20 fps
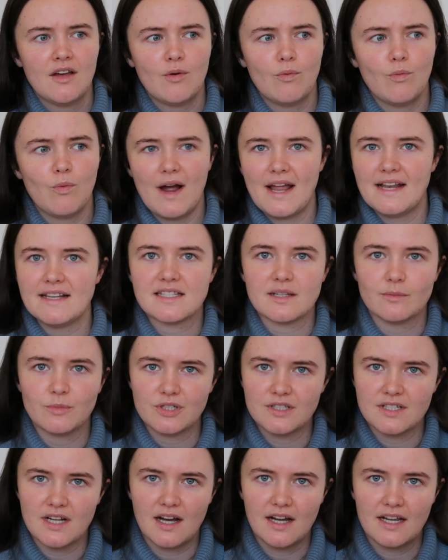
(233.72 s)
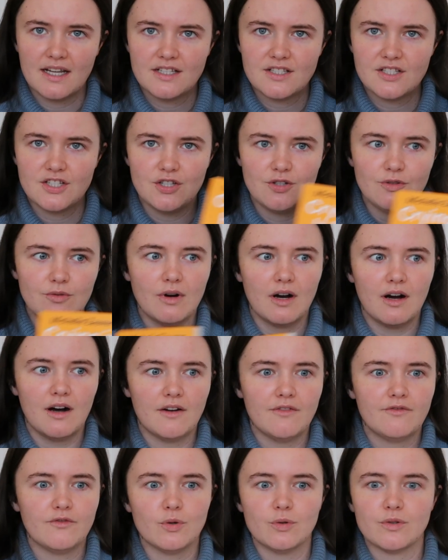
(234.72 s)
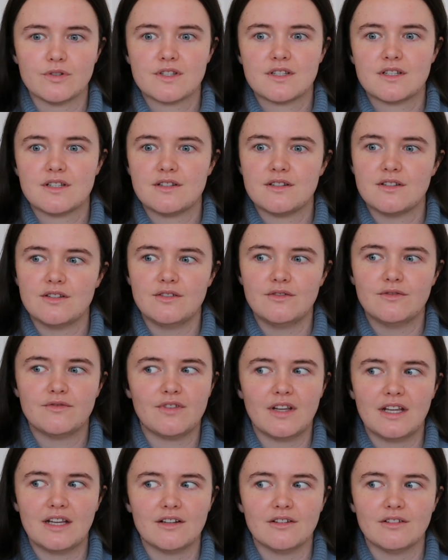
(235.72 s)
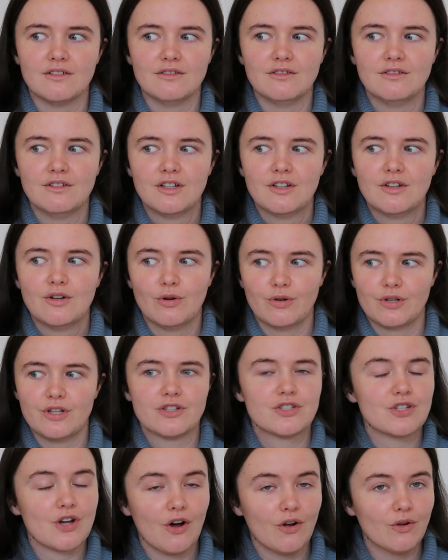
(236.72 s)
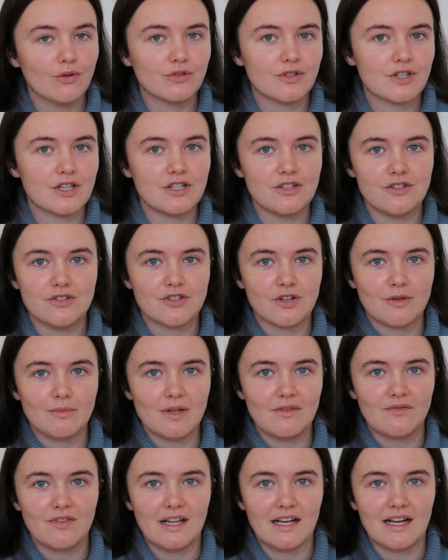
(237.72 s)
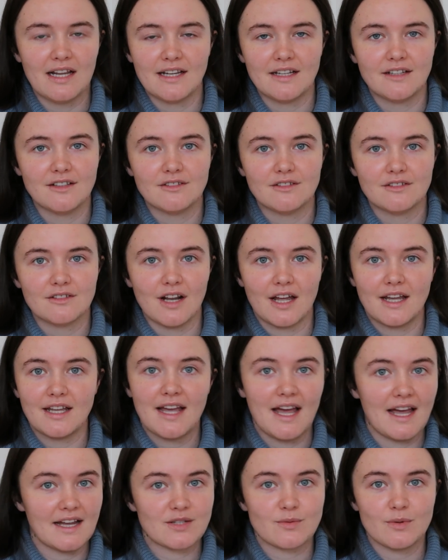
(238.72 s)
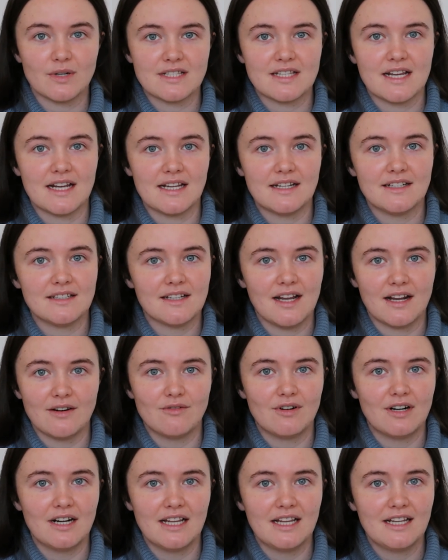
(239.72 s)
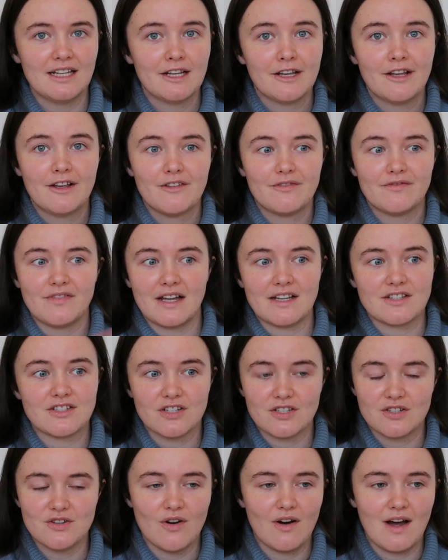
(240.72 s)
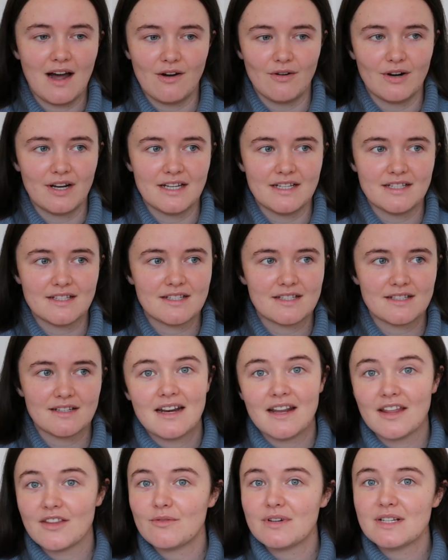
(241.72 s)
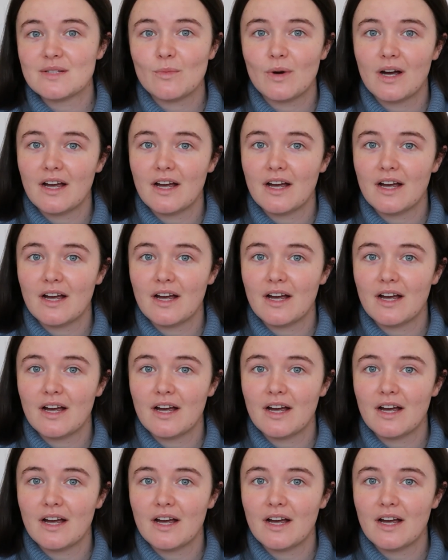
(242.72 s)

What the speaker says: when someone dies, you are forced to feel, or you're told that you should be feeling like XYZ, and really that's just not how it is. Another reason